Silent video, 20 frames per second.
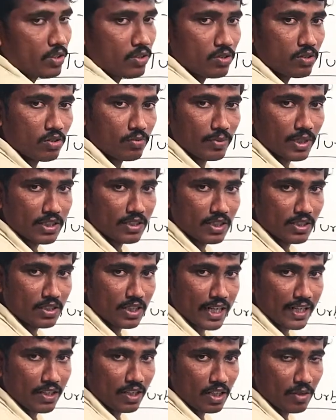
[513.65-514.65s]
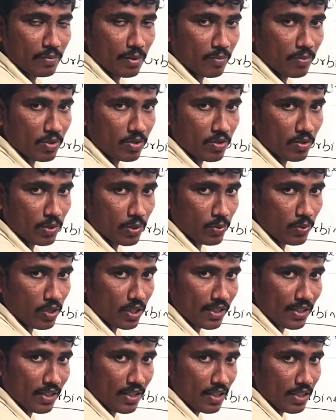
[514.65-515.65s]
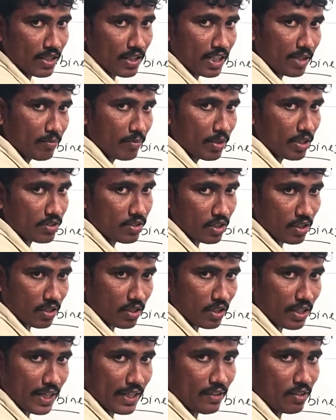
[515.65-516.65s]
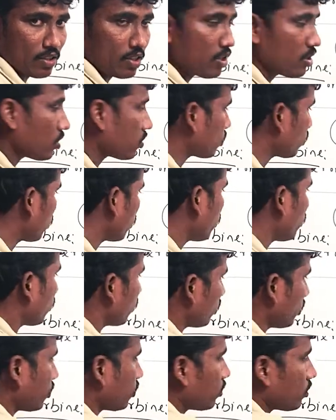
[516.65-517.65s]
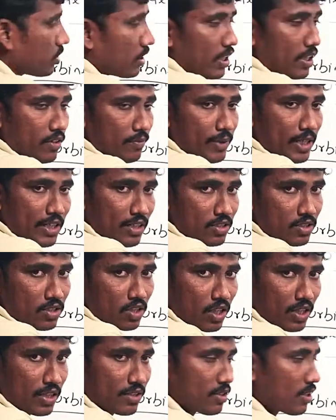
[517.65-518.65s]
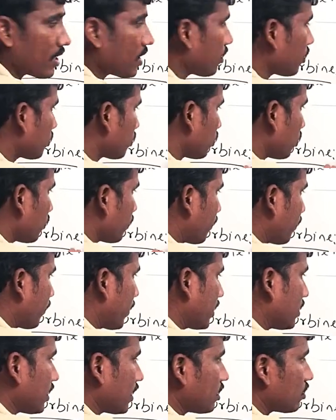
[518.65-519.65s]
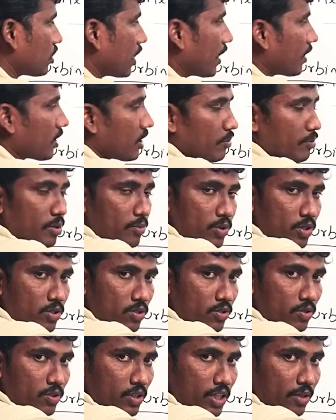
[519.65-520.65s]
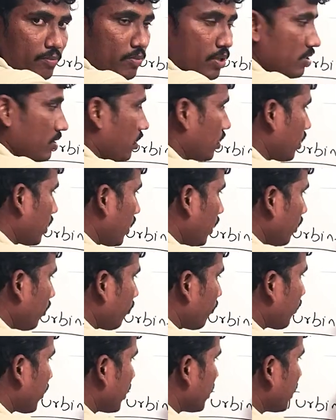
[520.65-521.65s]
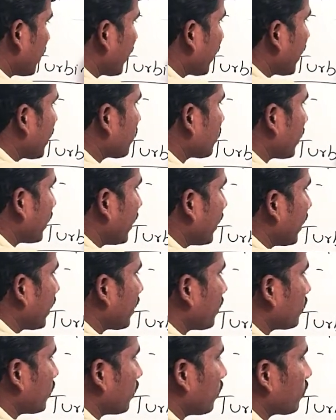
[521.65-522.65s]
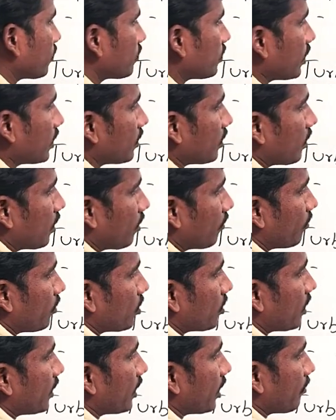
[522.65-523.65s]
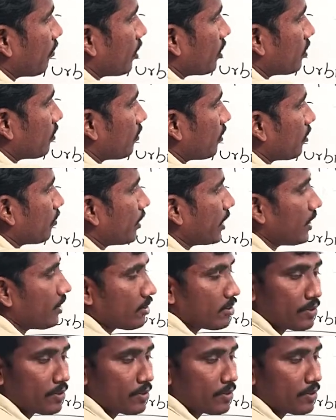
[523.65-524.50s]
So, pressure is directly proportional to what? Temperature, right? So, you know, uh, better Charles' law. So, pressure is directly proportional to temperature. If pressure gets increases, then obviously temperature will be